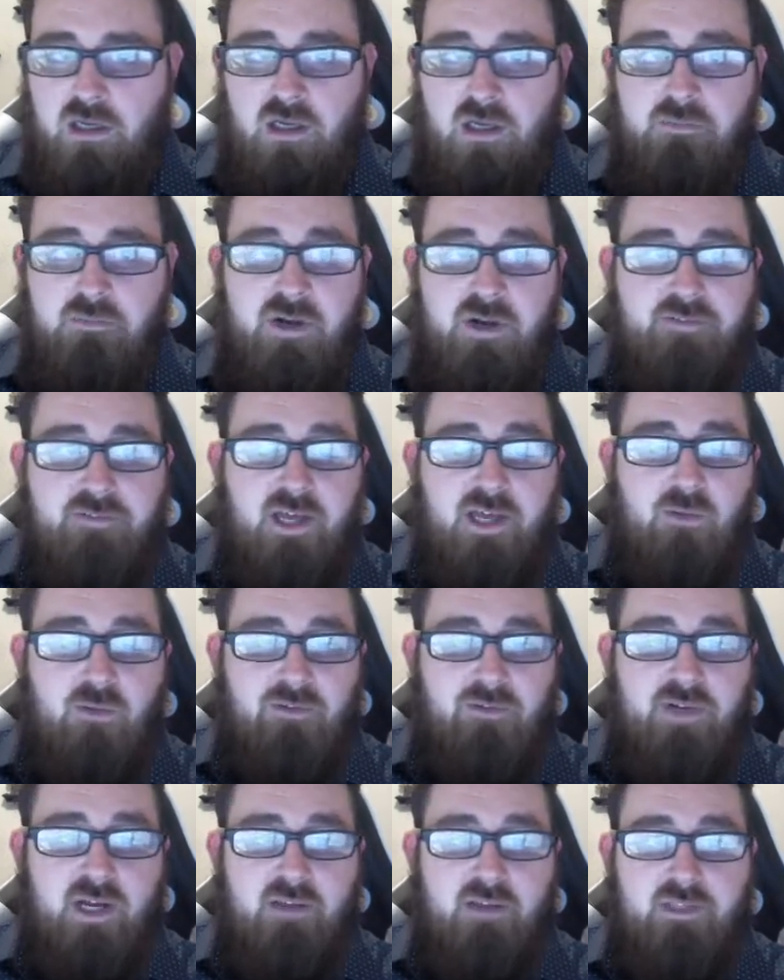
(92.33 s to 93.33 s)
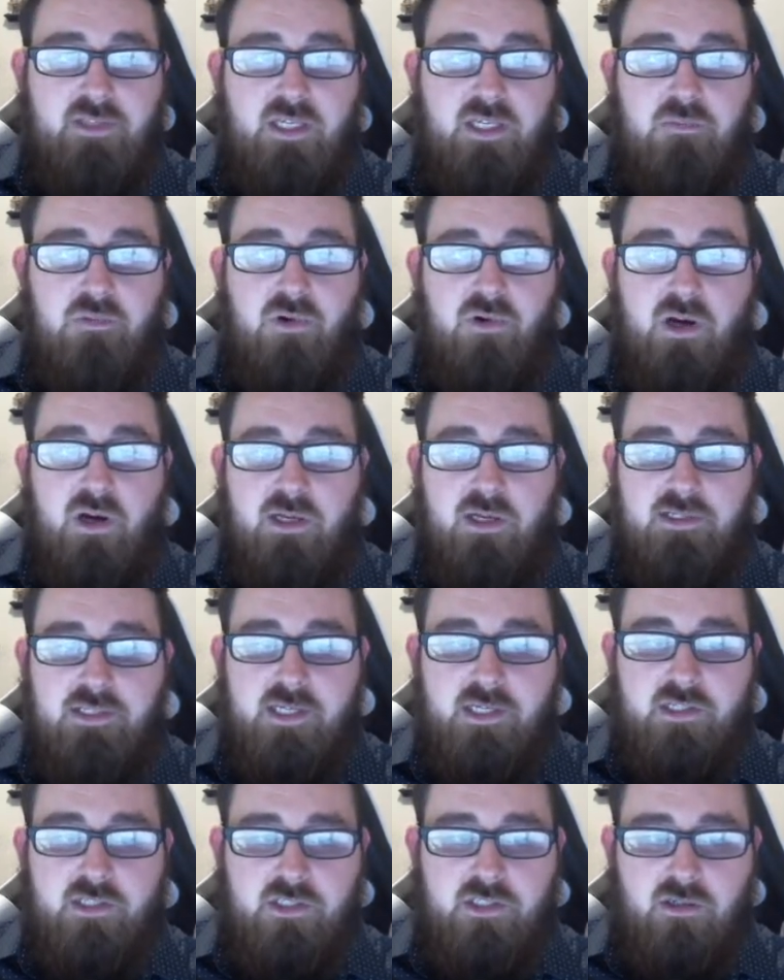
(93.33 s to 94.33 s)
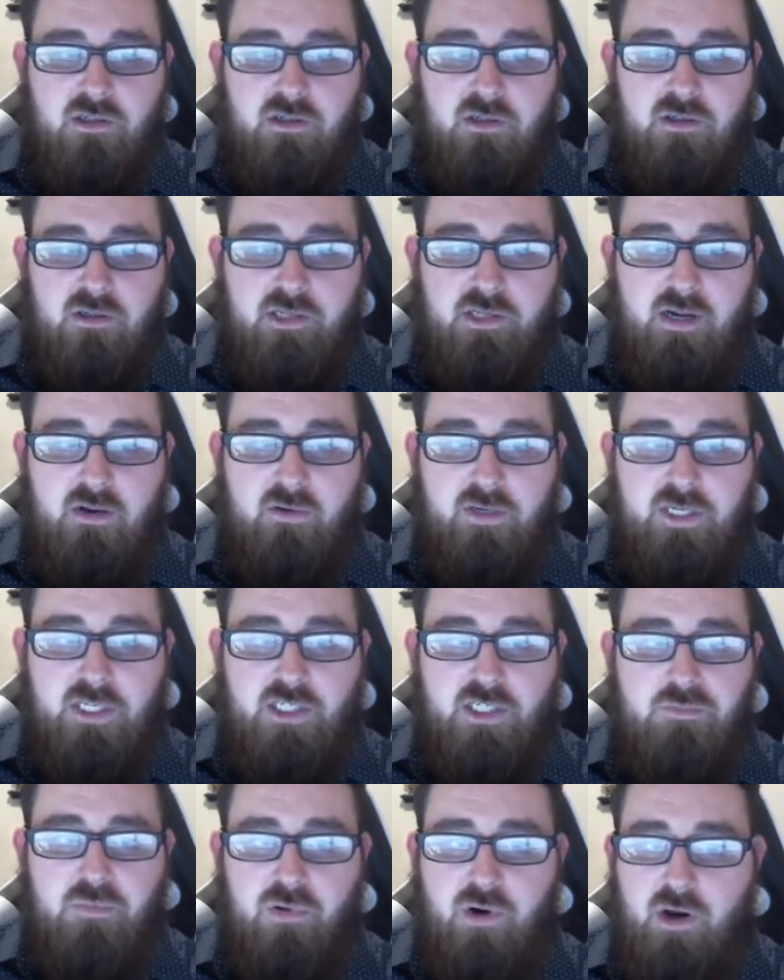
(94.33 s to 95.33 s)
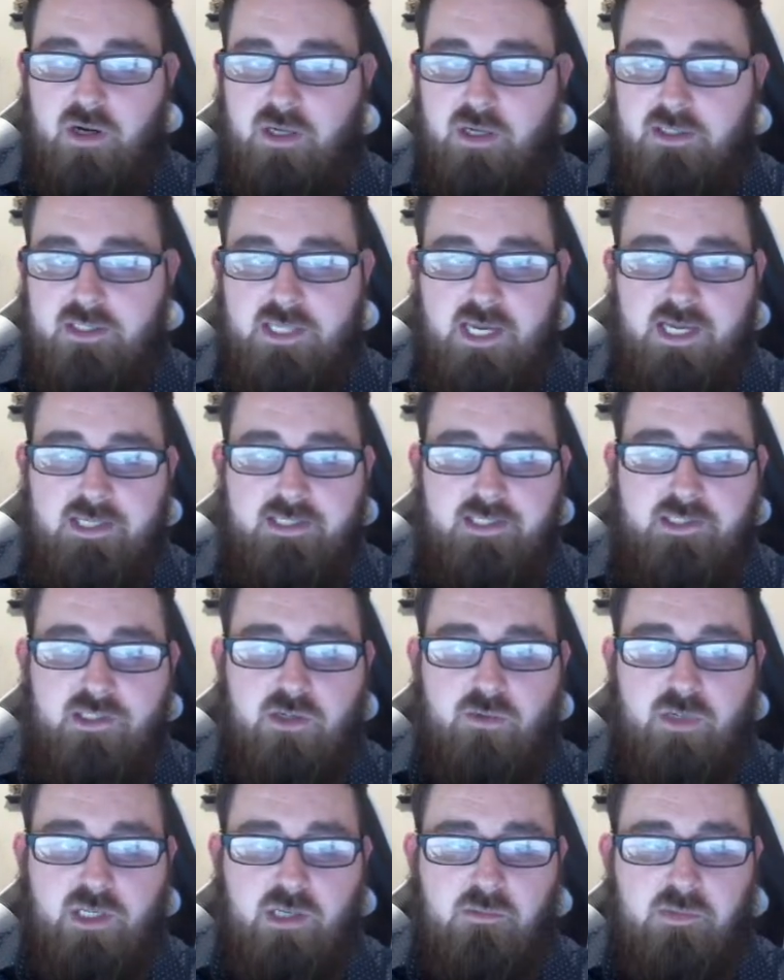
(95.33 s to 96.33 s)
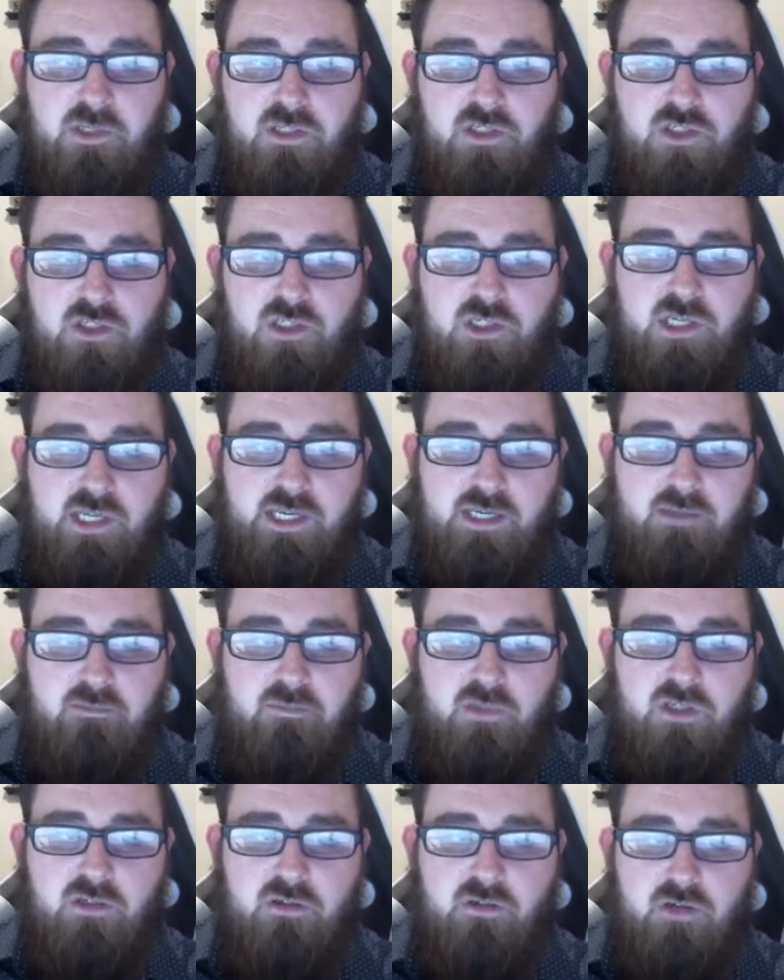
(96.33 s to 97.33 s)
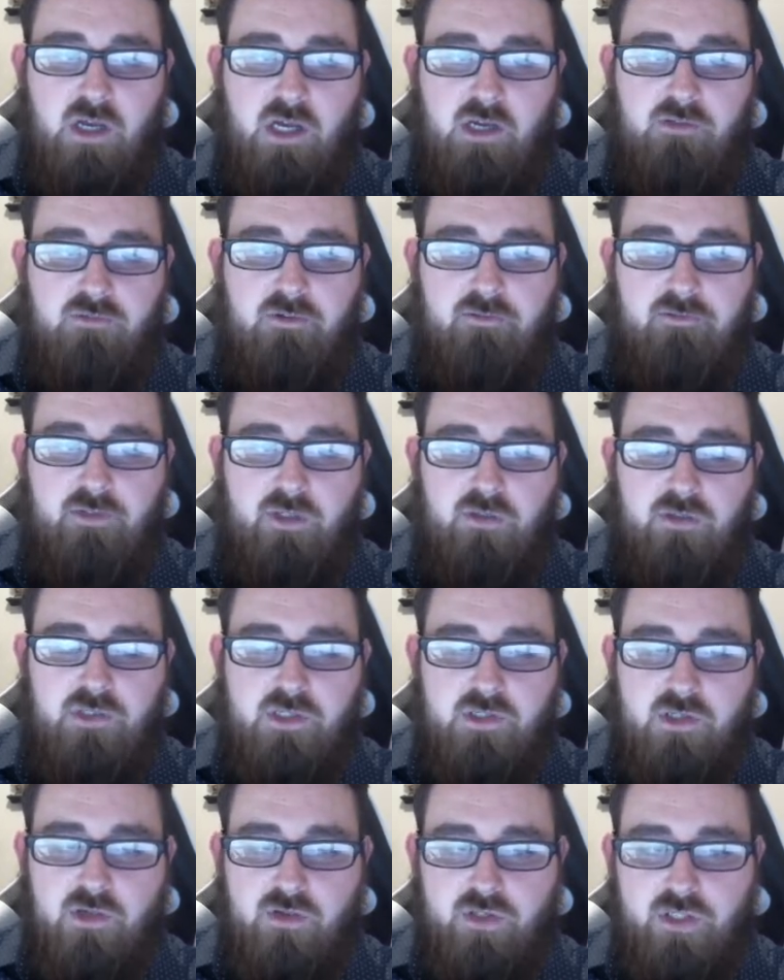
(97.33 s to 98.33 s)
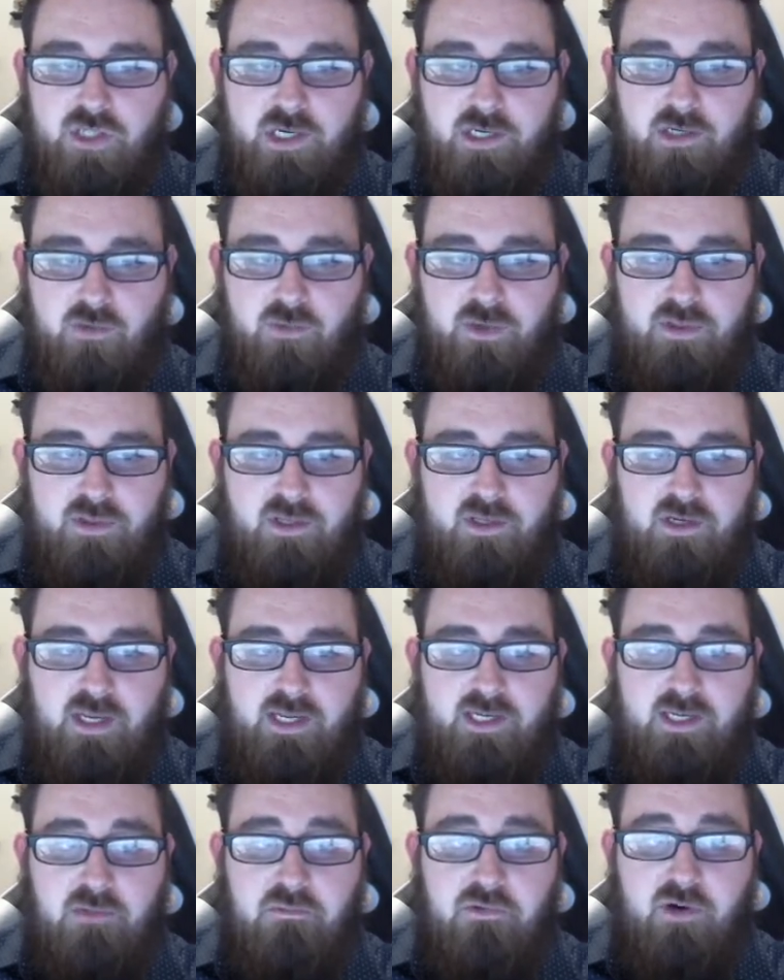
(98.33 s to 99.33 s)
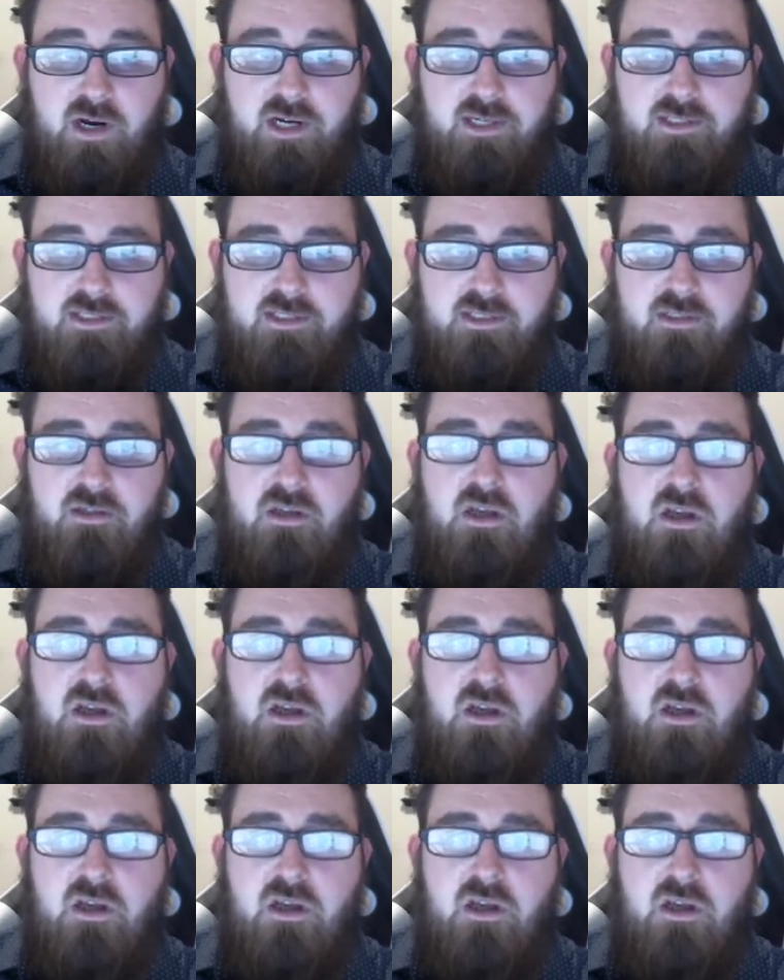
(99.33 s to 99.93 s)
Above that, we've got the product section. Now, each product has its own image, name, reviews associated with it, and a price.